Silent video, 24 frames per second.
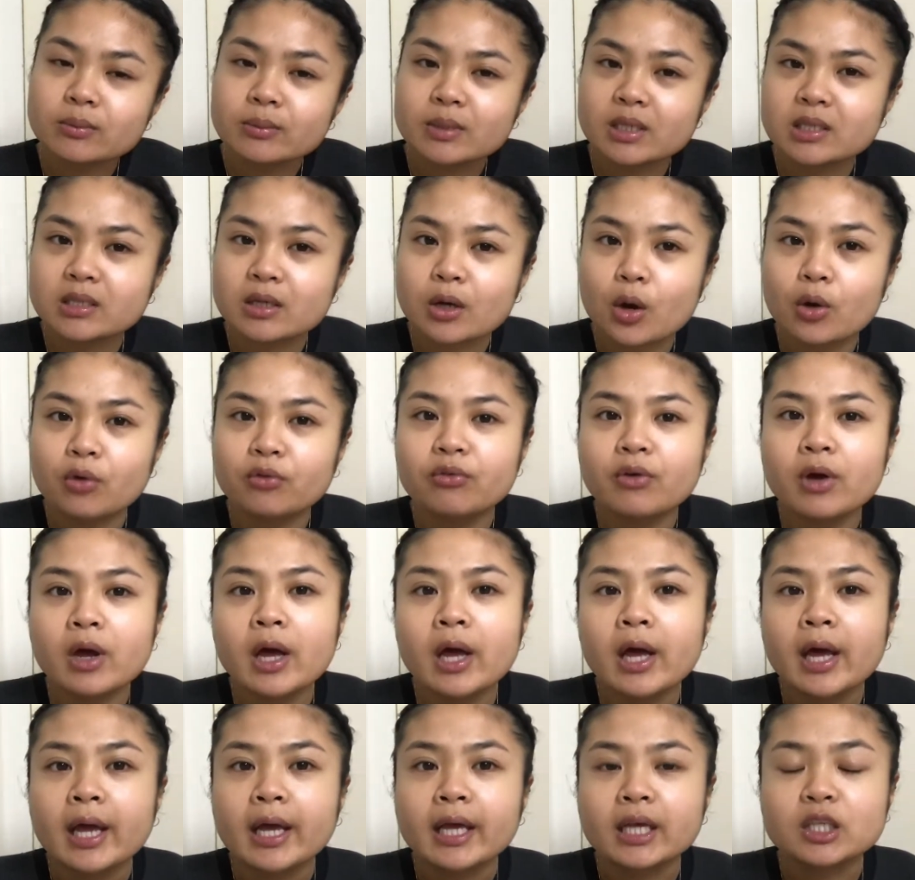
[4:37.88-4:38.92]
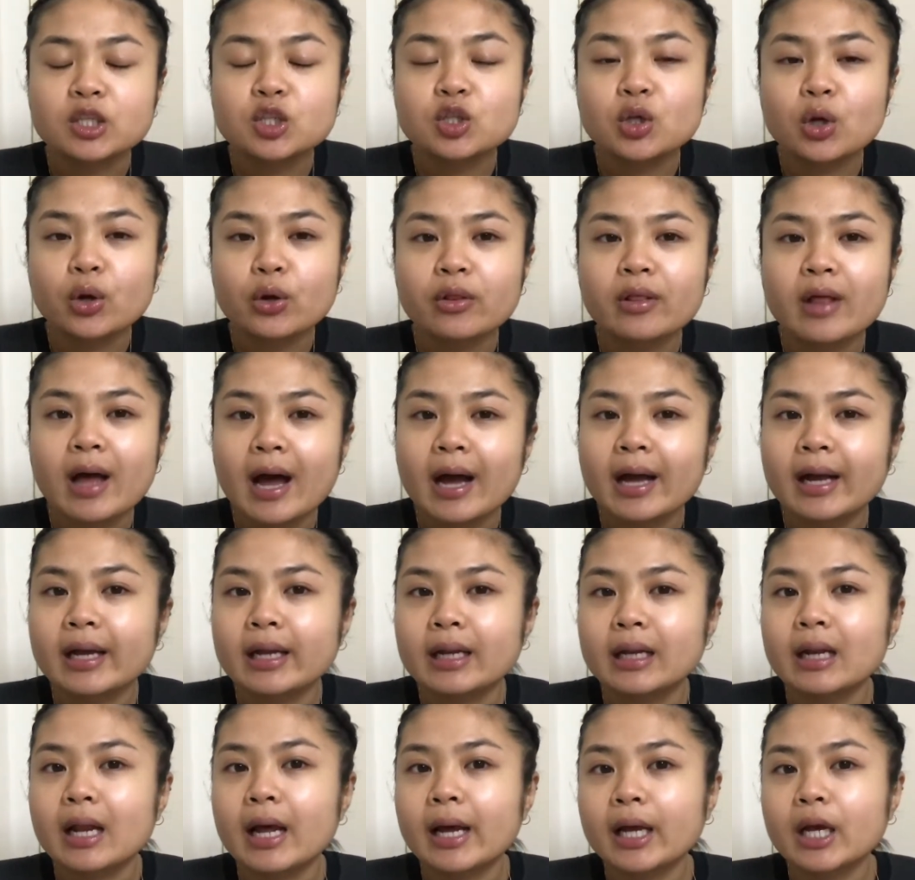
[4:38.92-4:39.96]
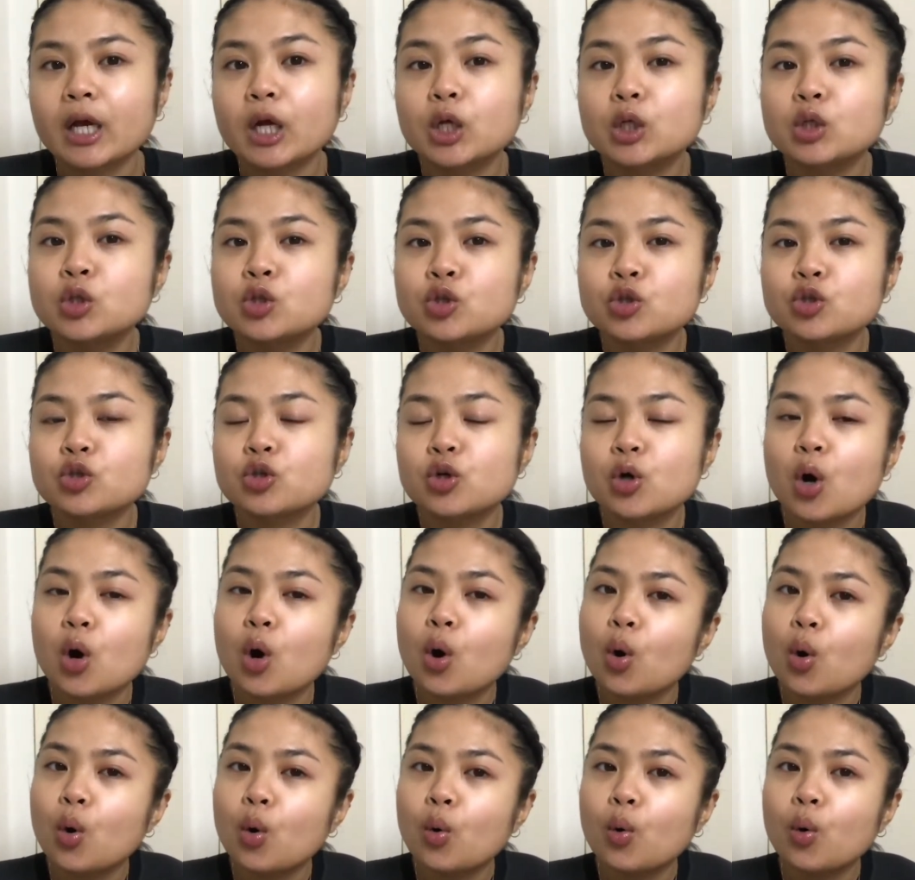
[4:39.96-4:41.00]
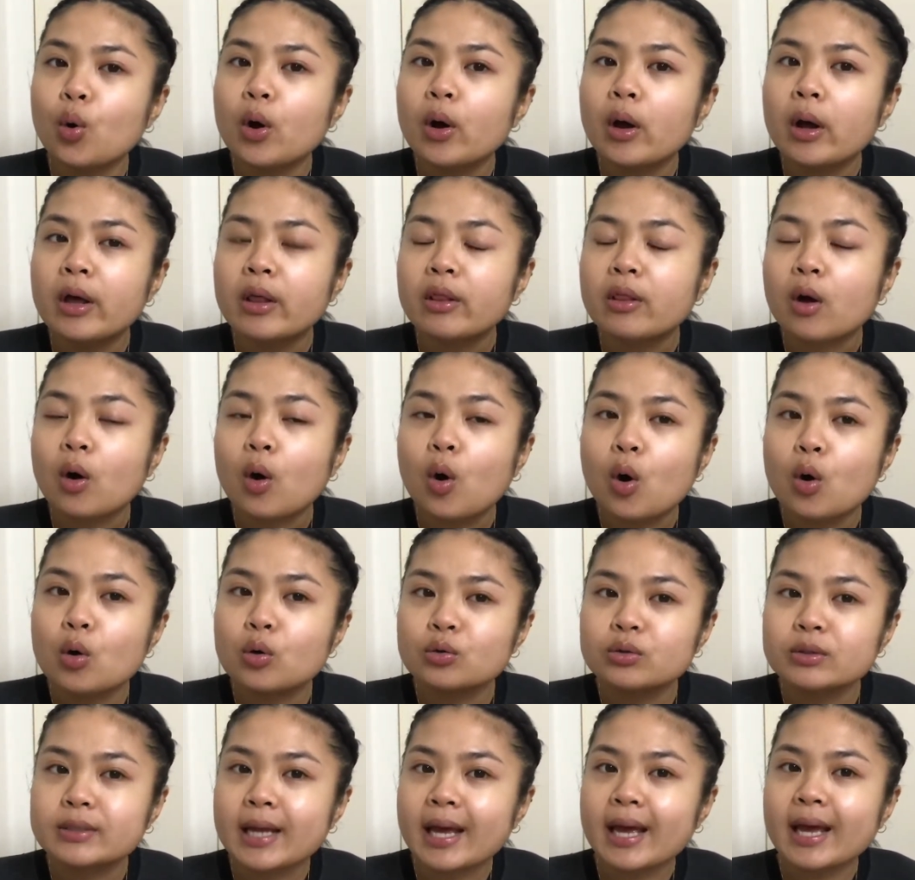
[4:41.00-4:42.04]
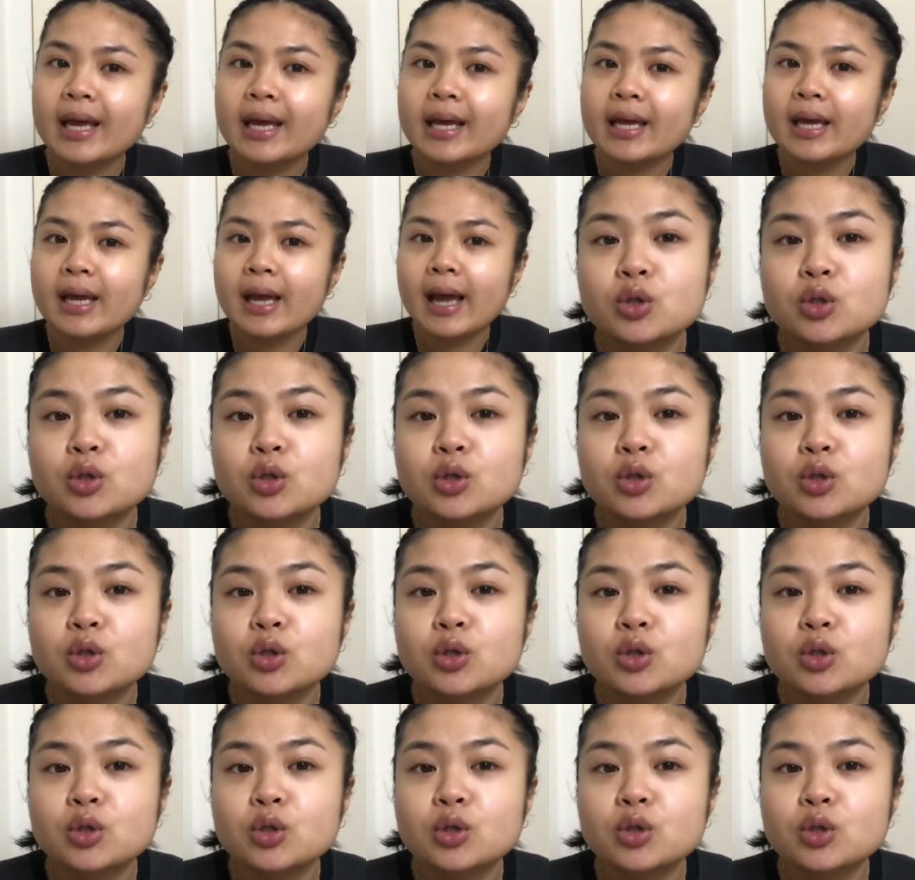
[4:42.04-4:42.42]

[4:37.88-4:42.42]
to myself is so that I can like control the whole day.